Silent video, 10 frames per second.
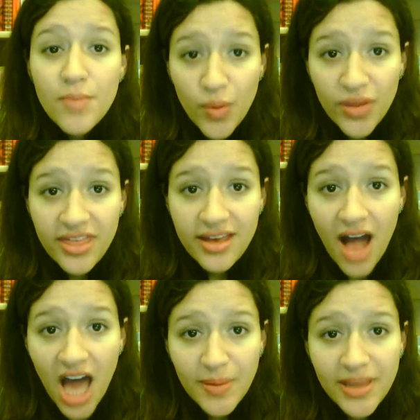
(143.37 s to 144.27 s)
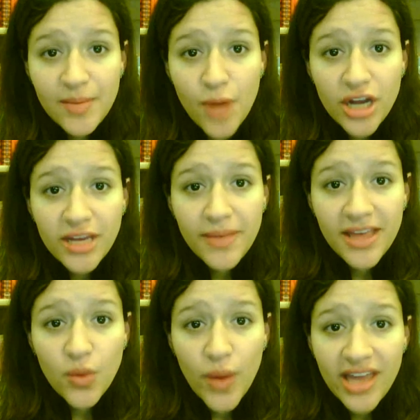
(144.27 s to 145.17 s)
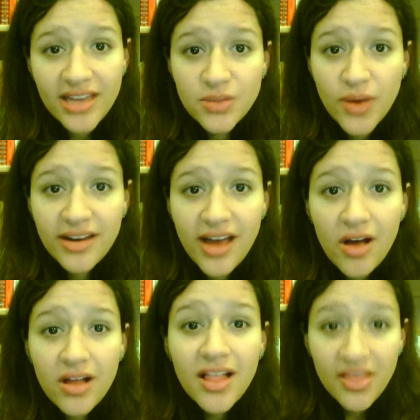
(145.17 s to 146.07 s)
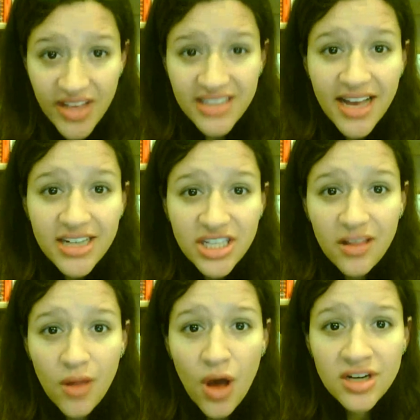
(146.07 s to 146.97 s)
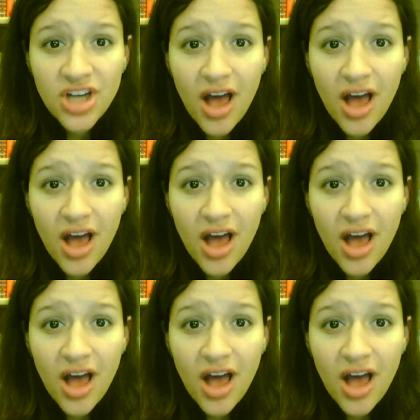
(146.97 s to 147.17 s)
But with the economy and the market being the way it is right now, that's actually a long